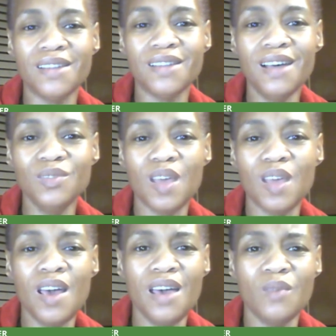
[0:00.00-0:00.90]
That's what they
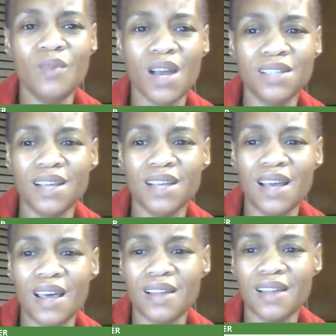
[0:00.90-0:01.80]
hate when I say
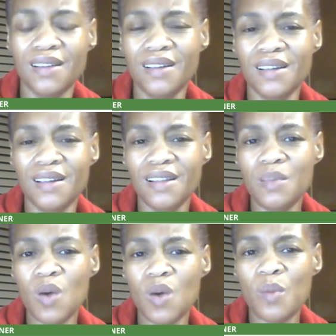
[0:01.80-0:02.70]
that. Let
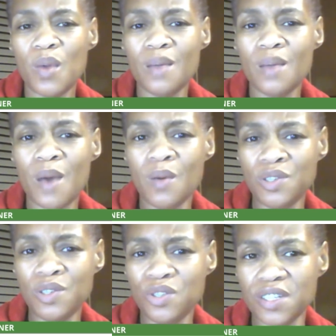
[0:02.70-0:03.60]
me go pray about
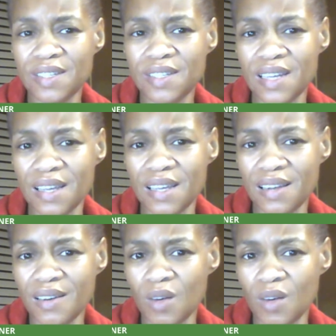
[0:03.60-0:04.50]
what you just did
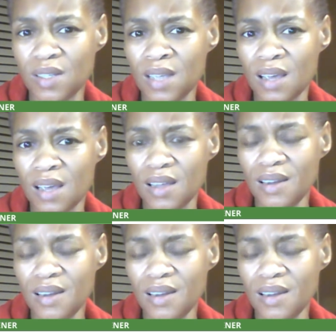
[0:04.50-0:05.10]
or said.